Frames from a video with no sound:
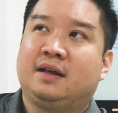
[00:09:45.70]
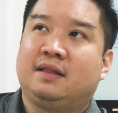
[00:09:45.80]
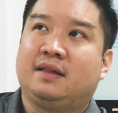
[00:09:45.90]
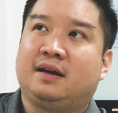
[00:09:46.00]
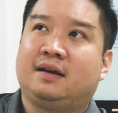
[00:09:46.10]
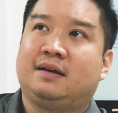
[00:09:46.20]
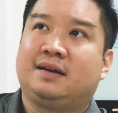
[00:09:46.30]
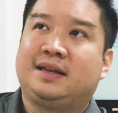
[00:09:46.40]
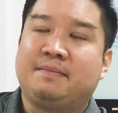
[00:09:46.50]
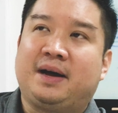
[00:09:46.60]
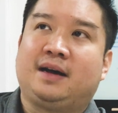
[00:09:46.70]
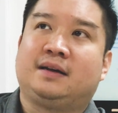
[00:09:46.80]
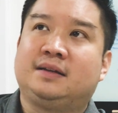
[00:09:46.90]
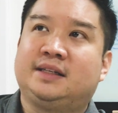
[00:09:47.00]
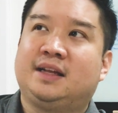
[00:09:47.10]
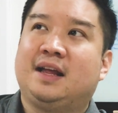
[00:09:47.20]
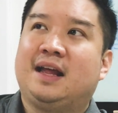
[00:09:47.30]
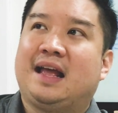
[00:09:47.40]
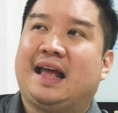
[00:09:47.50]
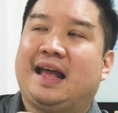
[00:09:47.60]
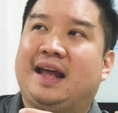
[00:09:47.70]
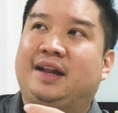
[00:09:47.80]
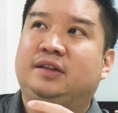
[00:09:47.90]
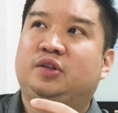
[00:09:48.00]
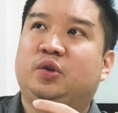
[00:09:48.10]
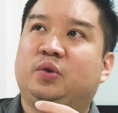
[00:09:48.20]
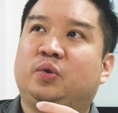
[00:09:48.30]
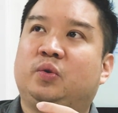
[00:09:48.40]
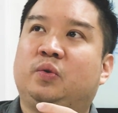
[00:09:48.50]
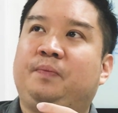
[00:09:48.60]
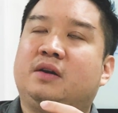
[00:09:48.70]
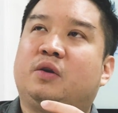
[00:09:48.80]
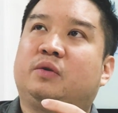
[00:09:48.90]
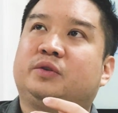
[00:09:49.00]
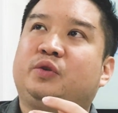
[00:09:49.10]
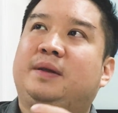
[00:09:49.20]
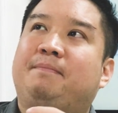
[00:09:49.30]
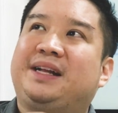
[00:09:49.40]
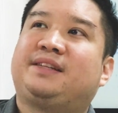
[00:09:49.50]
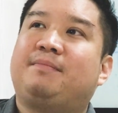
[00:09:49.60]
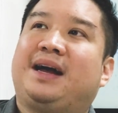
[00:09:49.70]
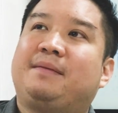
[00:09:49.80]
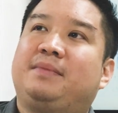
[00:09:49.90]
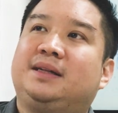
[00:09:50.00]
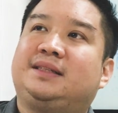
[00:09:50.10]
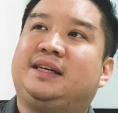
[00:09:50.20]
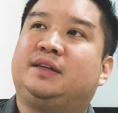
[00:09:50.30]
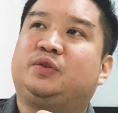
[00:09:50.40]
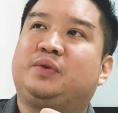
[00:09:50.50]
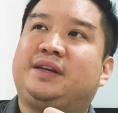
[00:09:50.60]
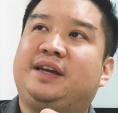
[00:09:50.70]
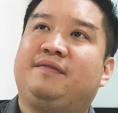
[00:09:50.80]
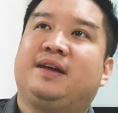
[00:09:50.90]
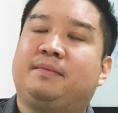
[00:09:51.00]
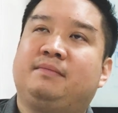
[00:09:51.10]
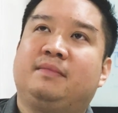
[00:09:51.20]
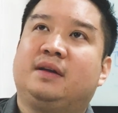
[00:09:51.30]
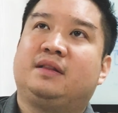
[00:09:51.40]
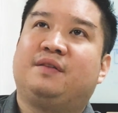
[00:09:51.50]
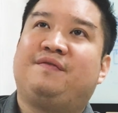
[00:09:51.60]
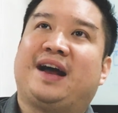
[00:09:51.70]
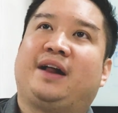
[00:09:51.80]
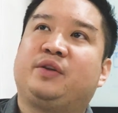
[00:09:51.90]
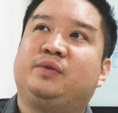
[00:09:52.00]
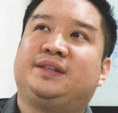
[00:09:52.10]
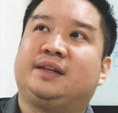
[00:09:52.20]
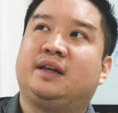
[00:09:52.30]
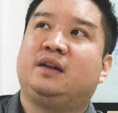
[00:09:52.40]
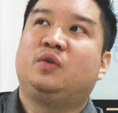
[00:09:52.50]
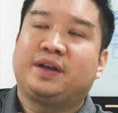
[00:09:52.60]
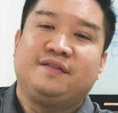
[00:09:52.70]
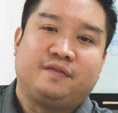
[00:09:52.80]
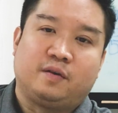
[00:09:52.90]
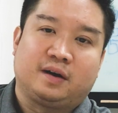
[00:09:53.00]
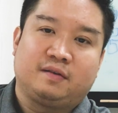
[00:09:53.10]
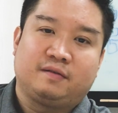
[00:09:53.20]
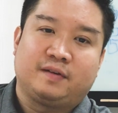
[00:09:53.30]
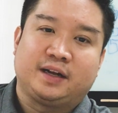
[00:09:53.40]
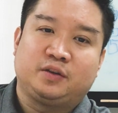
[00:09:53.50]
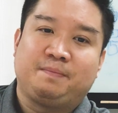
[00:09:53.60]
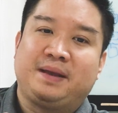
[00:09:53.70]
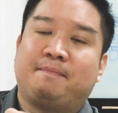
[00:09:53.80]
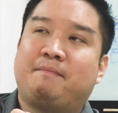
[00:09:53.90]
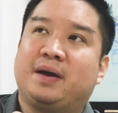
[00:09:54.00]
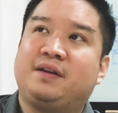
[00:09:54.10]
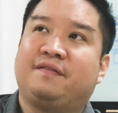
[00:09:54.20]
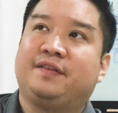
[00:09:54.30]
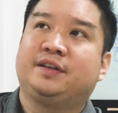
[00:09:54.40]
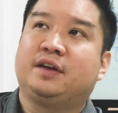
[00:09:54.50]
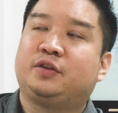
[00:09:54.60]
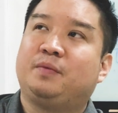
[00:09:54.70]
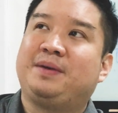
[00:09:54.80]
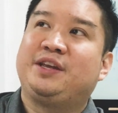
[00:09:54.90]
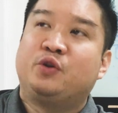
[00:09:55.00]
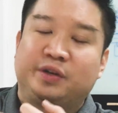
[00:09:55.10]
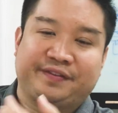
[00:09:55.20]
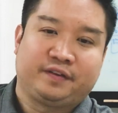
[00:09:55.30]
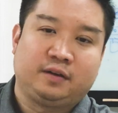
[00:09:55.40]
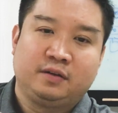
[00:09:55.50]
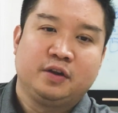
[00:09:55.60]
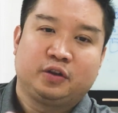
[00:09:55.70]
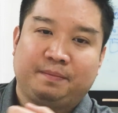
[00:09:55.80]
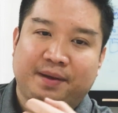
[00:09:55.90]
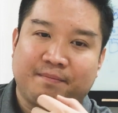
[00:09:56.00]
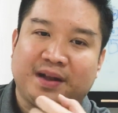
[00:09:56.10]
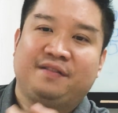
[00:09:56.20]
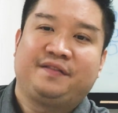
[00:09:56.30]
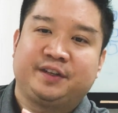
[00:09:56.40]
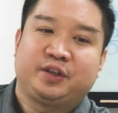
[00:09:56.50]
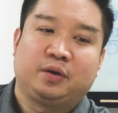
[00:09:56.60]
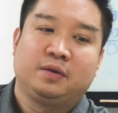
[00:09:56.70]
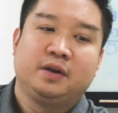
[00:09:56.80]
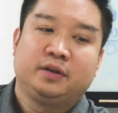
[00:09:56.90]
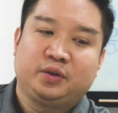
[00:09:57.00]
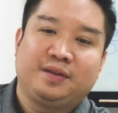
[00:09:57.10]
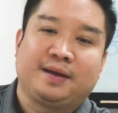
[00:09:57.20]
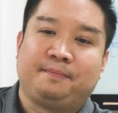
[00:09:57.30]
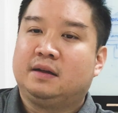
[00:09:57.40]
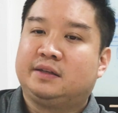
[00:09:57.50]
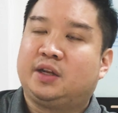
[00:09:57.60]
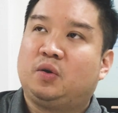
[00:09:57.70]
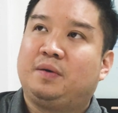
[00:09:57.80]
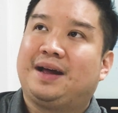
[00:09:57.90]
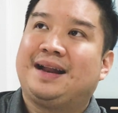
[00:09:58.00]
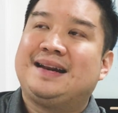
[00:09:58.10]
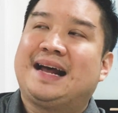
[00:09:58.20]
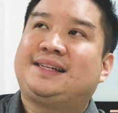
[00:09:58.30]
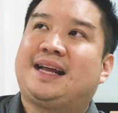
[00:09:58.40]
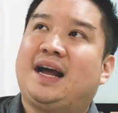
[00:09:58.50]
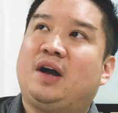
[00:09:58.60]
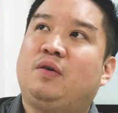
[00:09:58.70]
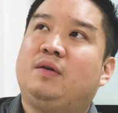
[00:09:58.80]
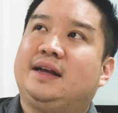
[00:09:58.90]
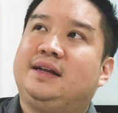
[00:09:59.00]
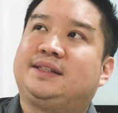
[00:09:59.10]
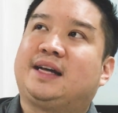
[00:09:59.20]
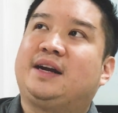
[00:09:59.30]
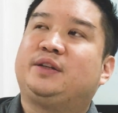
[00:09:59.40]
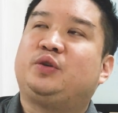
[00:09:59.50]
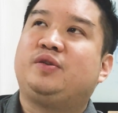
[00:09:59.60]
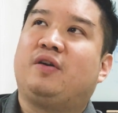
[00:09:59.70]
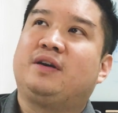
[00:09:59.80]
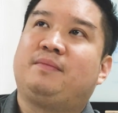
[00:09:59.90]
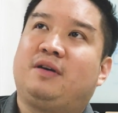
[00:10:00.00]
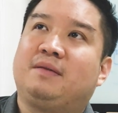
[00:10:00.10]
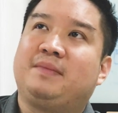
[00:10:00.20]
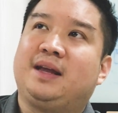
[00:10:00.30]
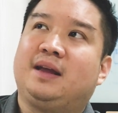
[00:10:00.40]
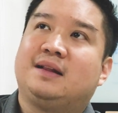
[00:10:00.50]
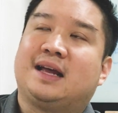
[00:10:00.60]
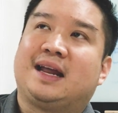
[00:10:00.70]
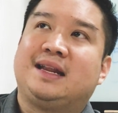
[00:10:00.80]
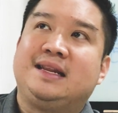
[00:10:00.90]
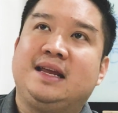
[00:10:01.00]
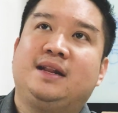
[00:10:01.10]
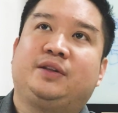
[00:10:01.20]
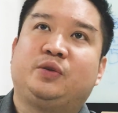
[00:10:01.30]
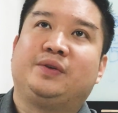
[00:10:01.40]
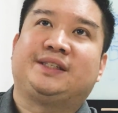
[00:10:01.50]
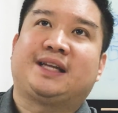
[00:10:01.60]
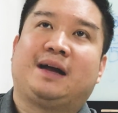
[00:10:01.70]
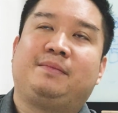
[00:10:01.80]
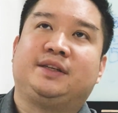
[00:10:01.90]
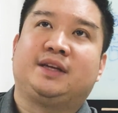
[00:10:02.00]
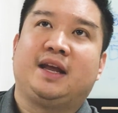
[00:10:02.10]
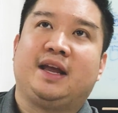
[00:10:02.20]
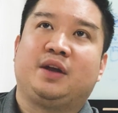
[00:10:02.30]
their demands, and to the best of my ability to give them the values that they're looking for, right? To be useful, to be beneficial to them. So, and that's how it started to dawn upon me that I needed to establish a